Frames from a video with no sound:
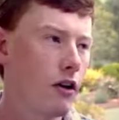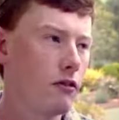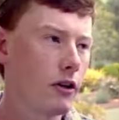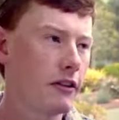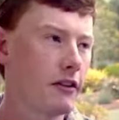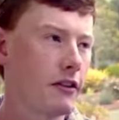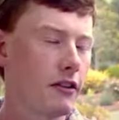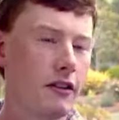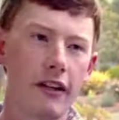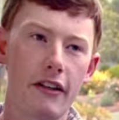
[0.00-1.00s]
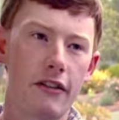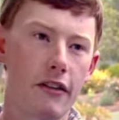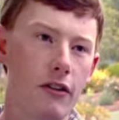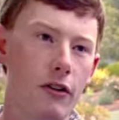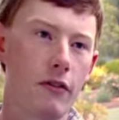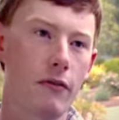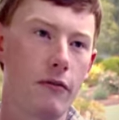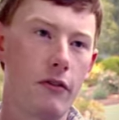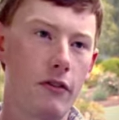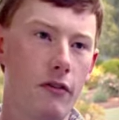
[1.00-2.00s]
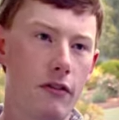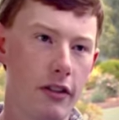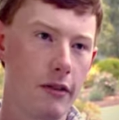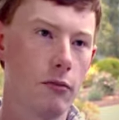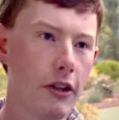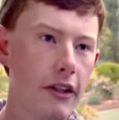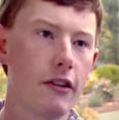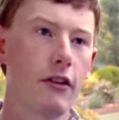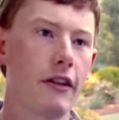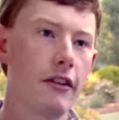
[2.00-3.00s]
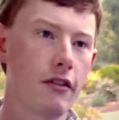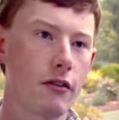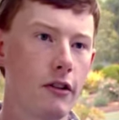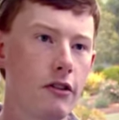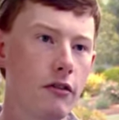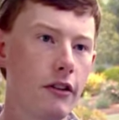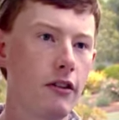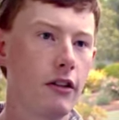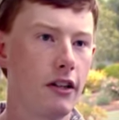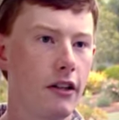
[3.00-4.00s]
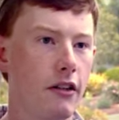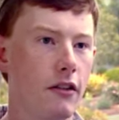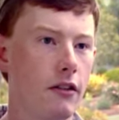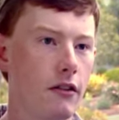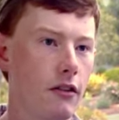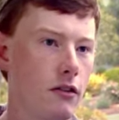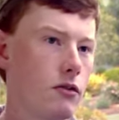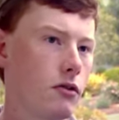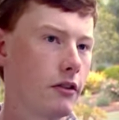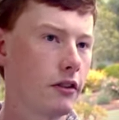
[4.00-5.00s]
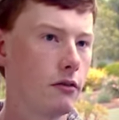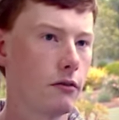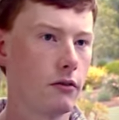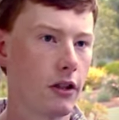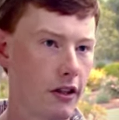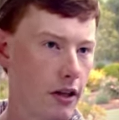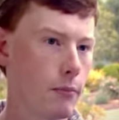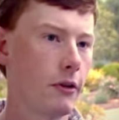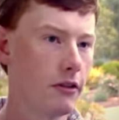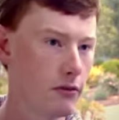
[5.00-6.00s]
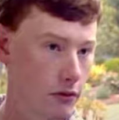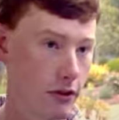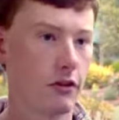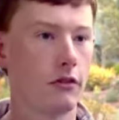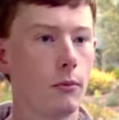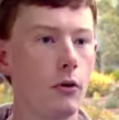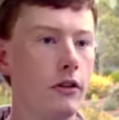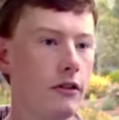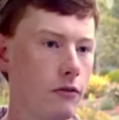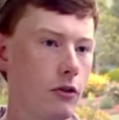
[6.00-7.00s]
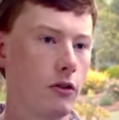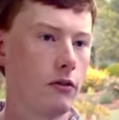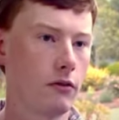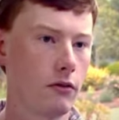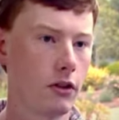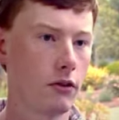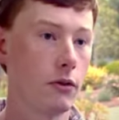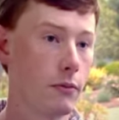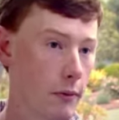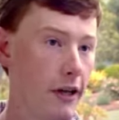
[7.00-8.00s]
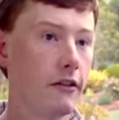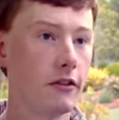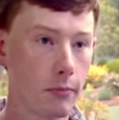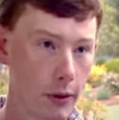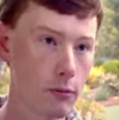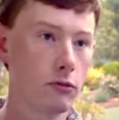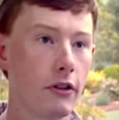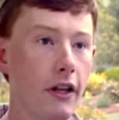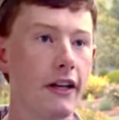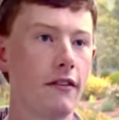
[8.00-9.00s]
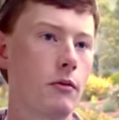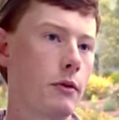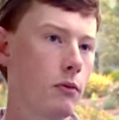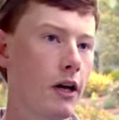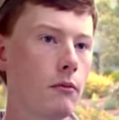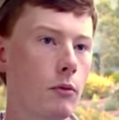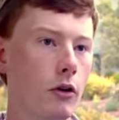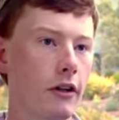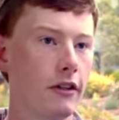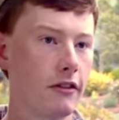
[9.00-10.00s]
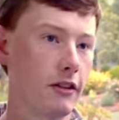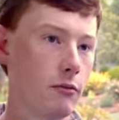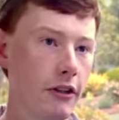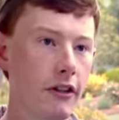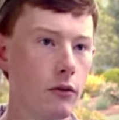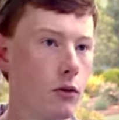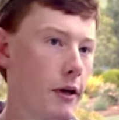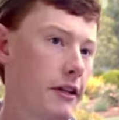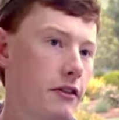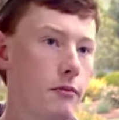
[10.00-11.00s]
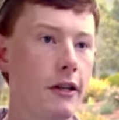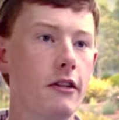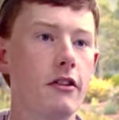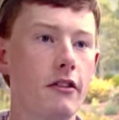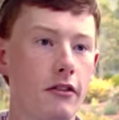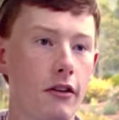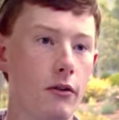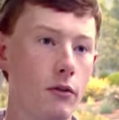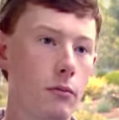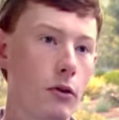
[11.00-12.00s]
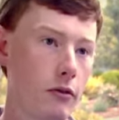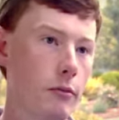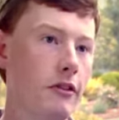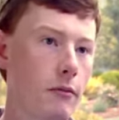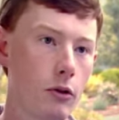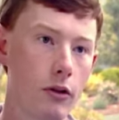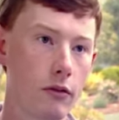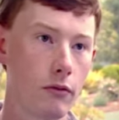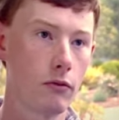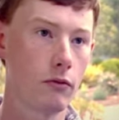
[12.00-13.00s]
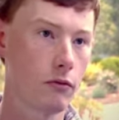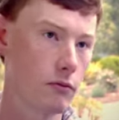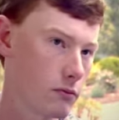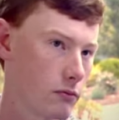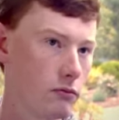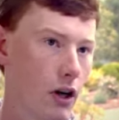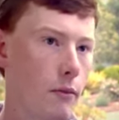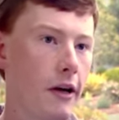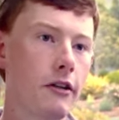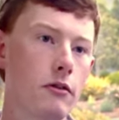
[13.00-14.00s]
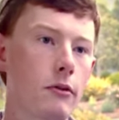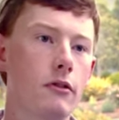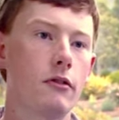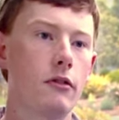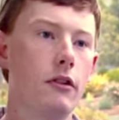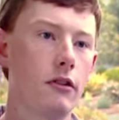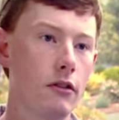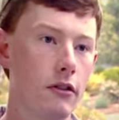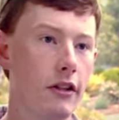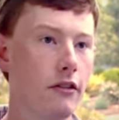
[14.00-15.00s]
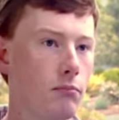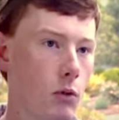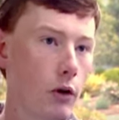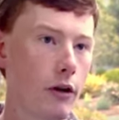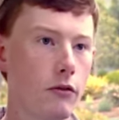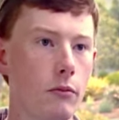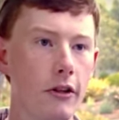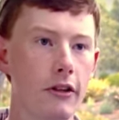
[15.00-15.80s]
I'd like to get into kind of team leading, I guess, eventually. Usually at a company such as mine, you've got a group of maintenance people and they have to be run by a team leader or a maintenance manager, so possibly some kind of lower management, and then who knows from